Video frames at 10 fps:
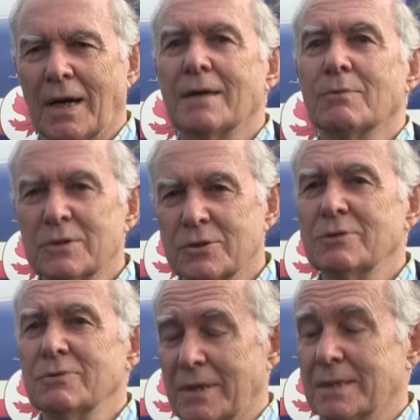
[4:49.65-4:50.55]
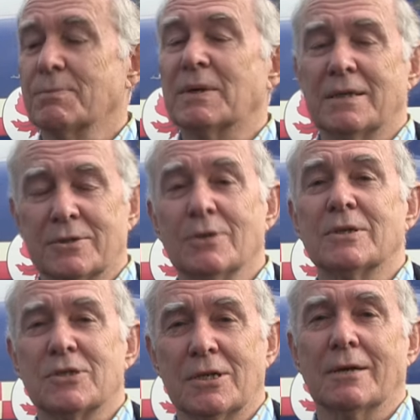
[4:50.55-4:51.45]
I will do this, but I'll do
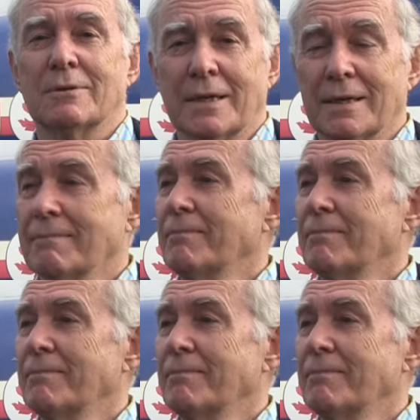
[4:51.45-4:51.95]
it slowly.